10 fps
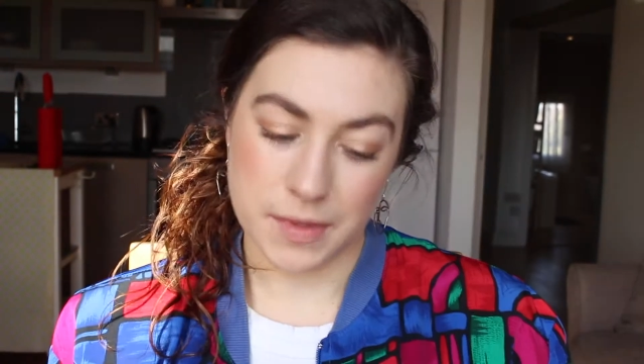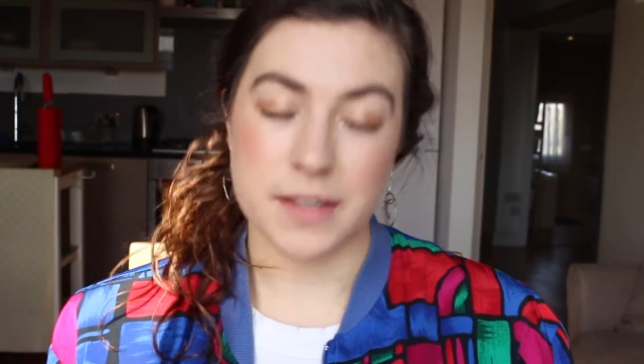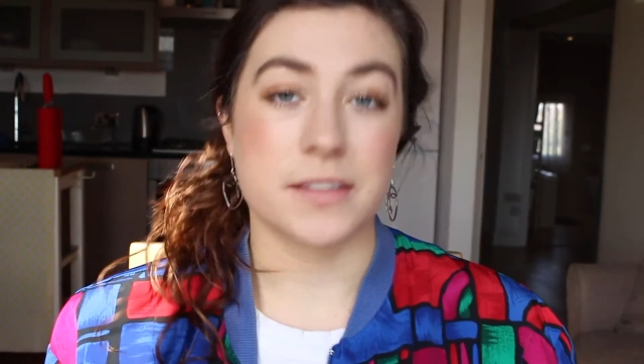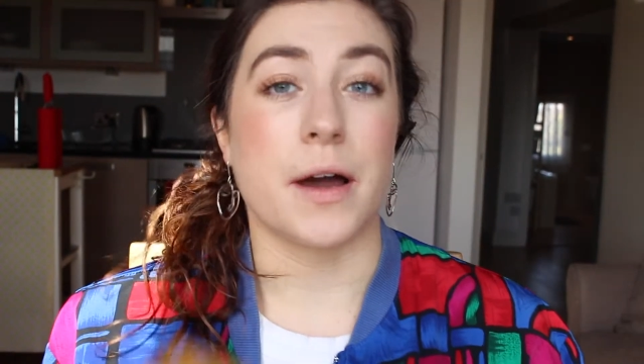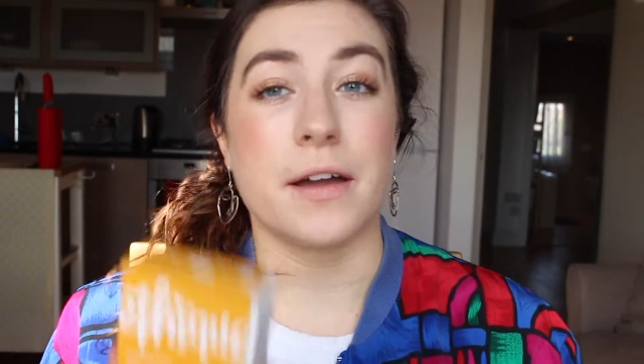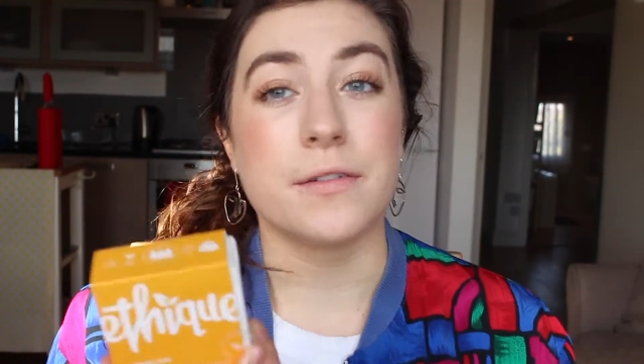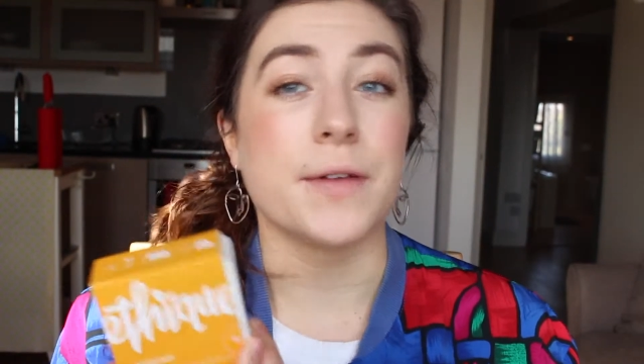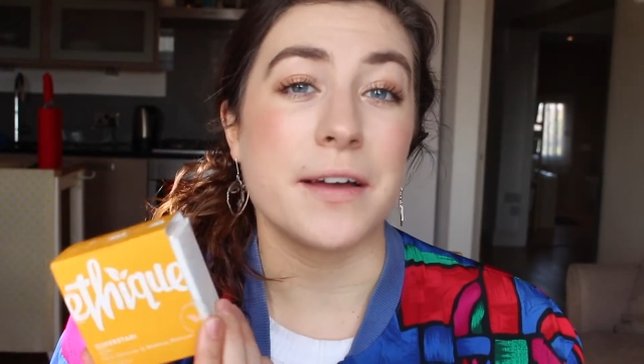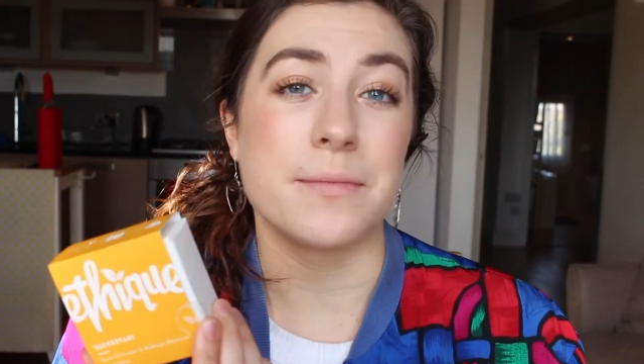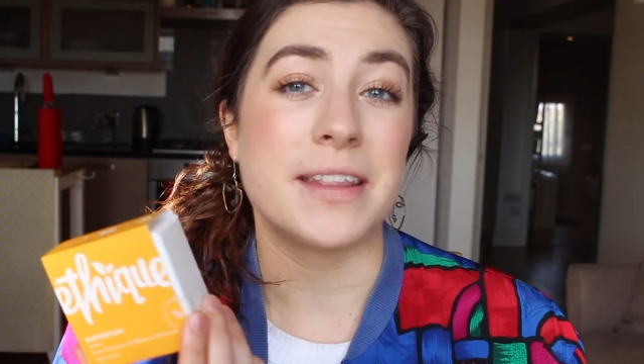So I would
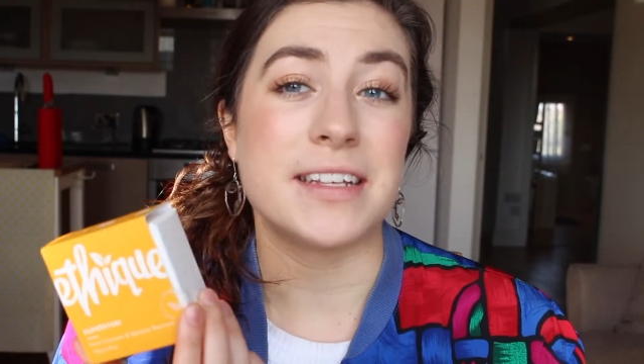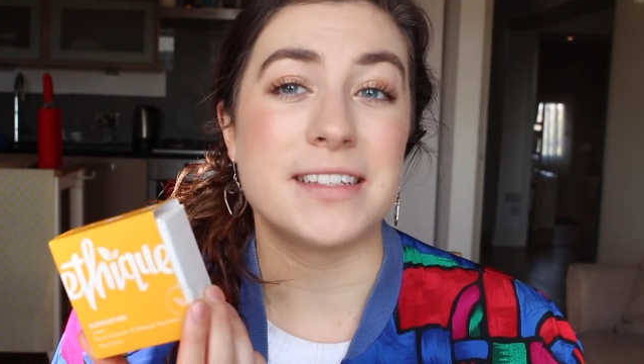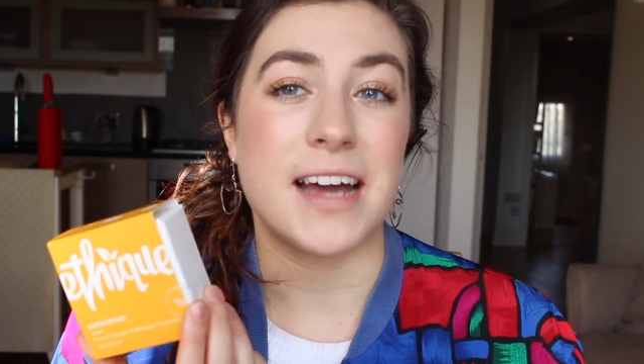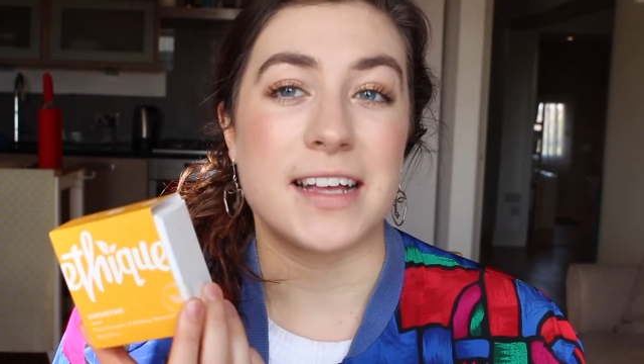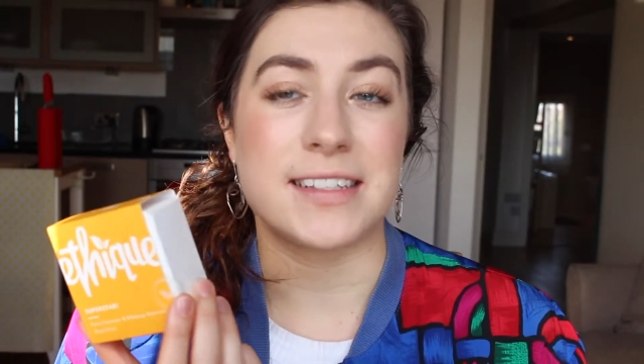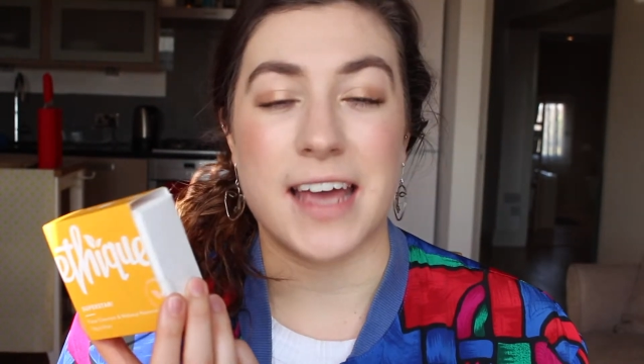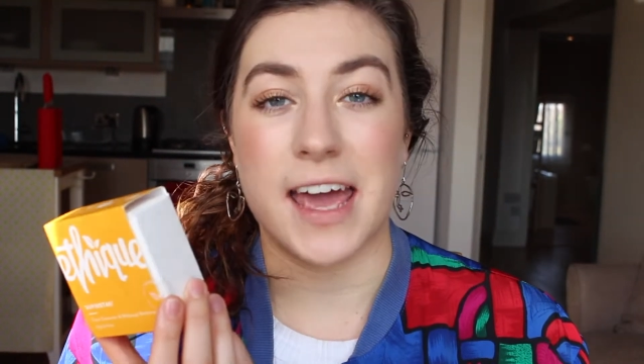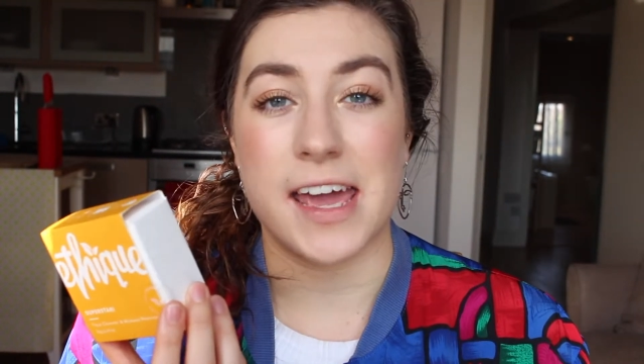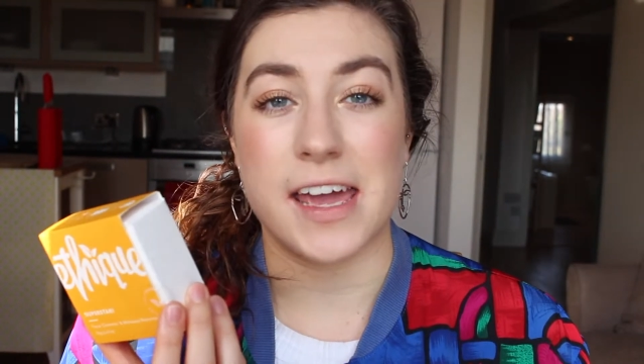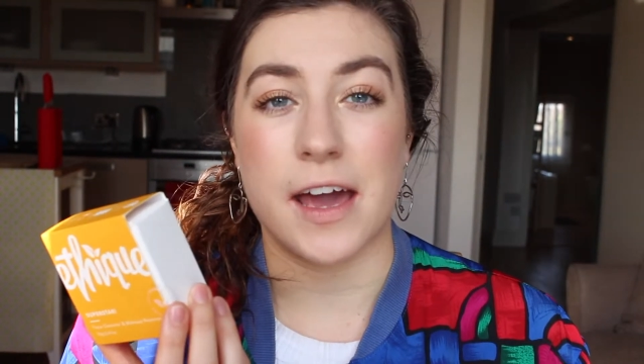recommend this as
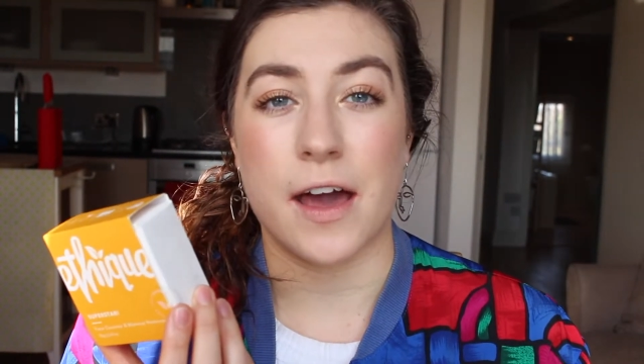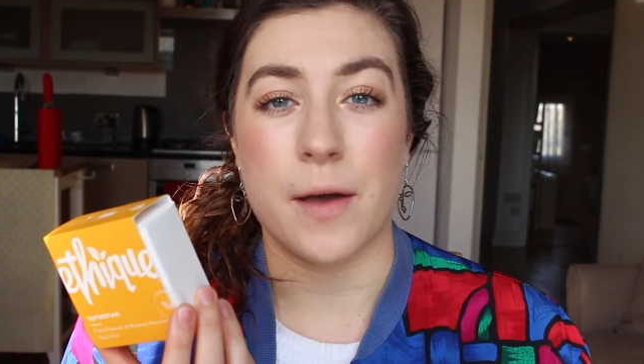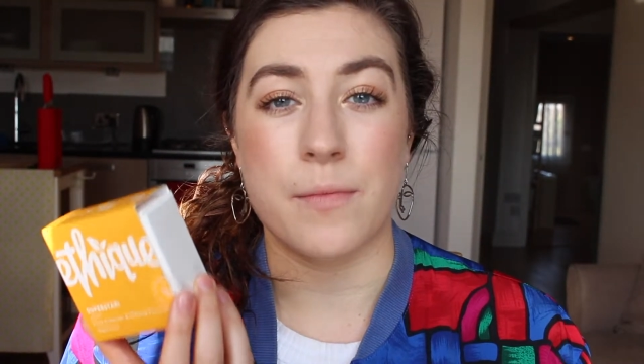a